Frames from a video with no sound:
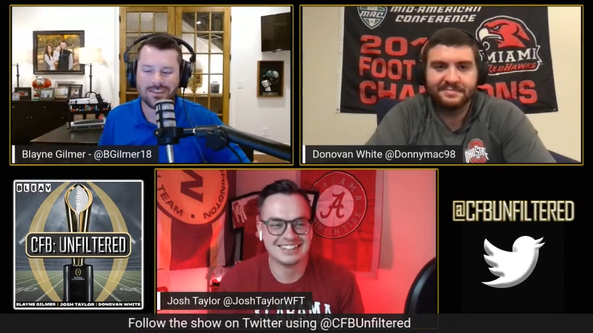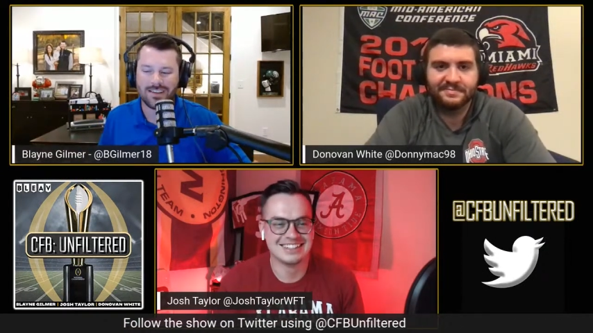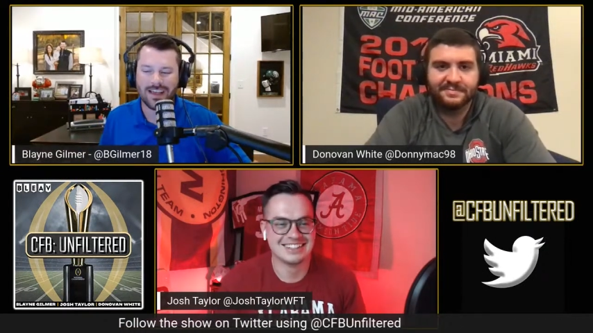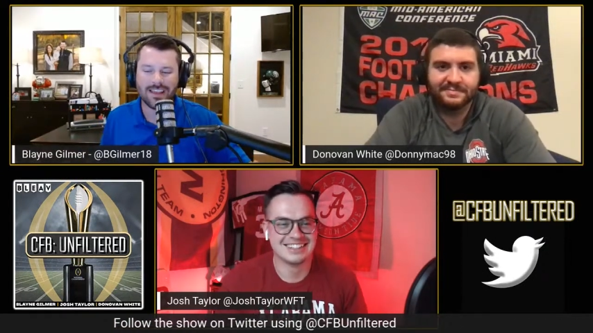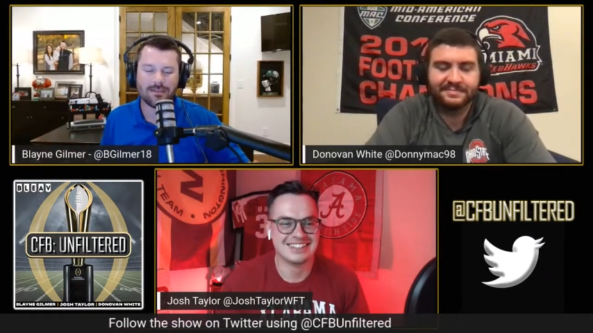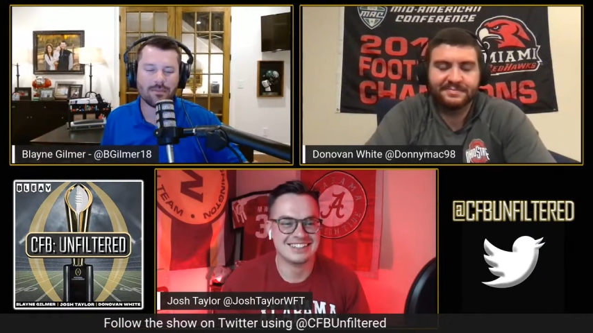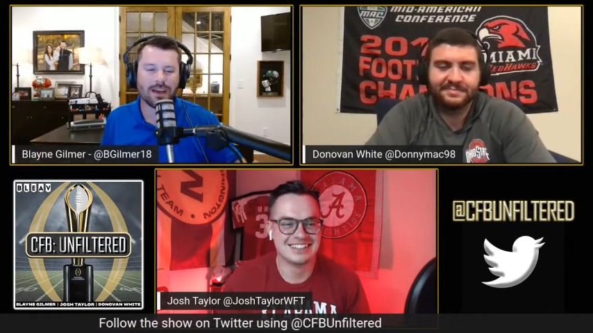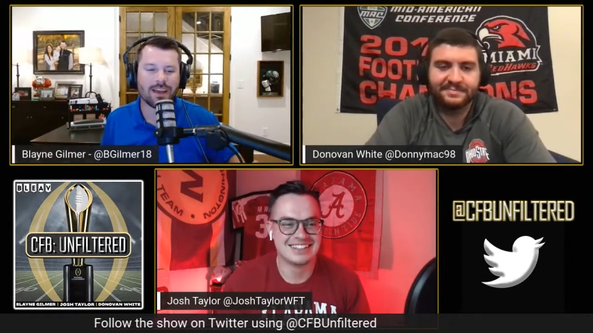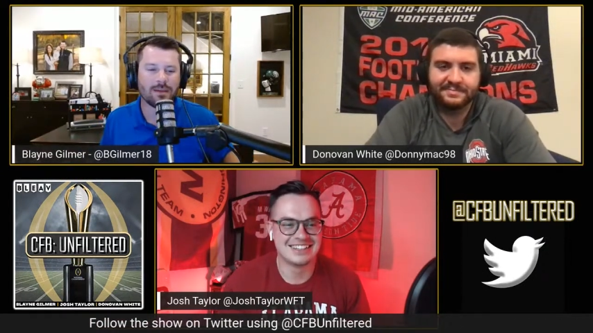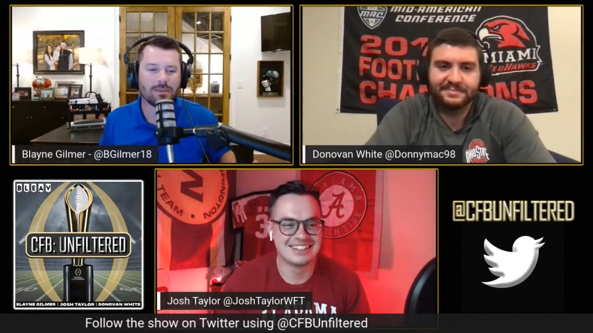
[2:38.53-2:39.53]
Speaker 1: Because I think
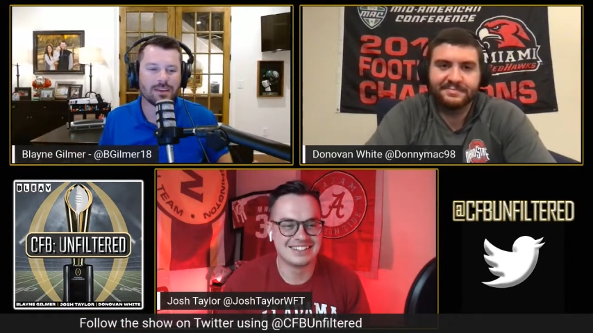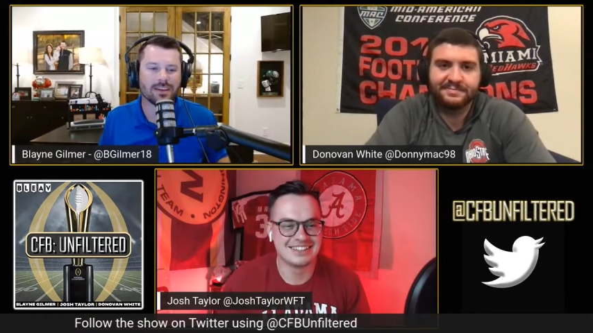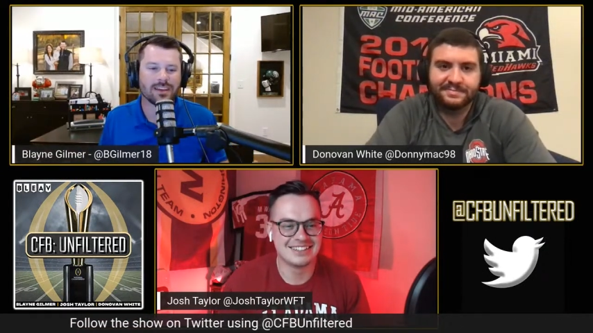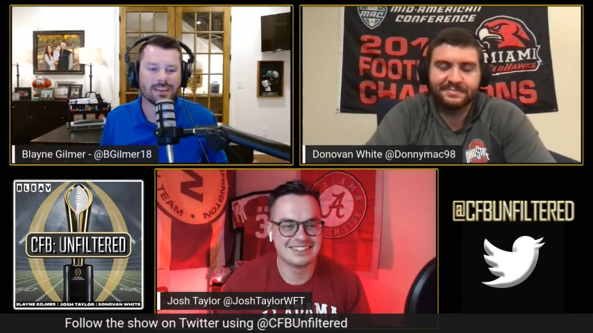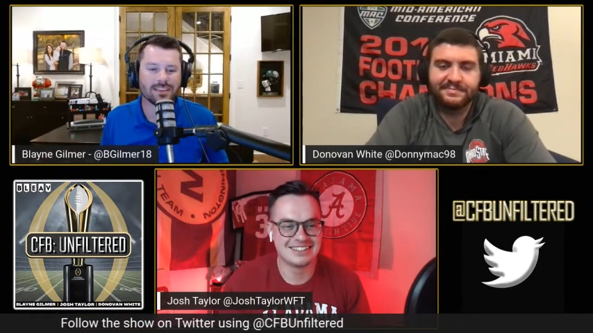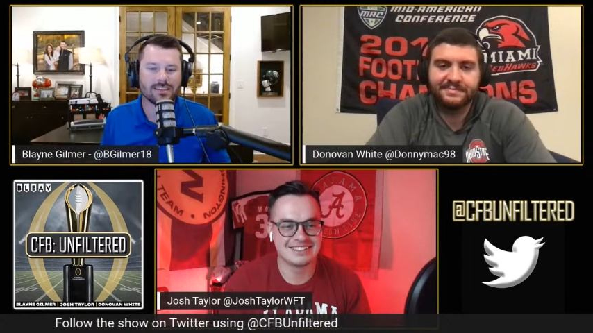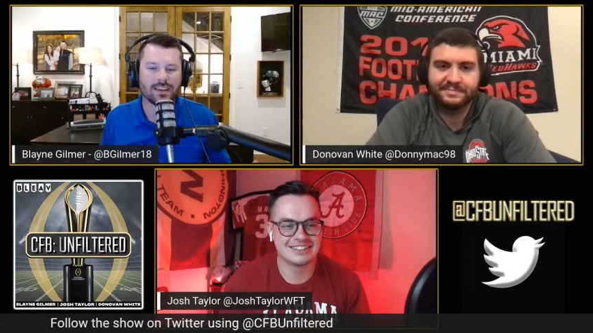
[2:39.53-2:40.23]
Miami is.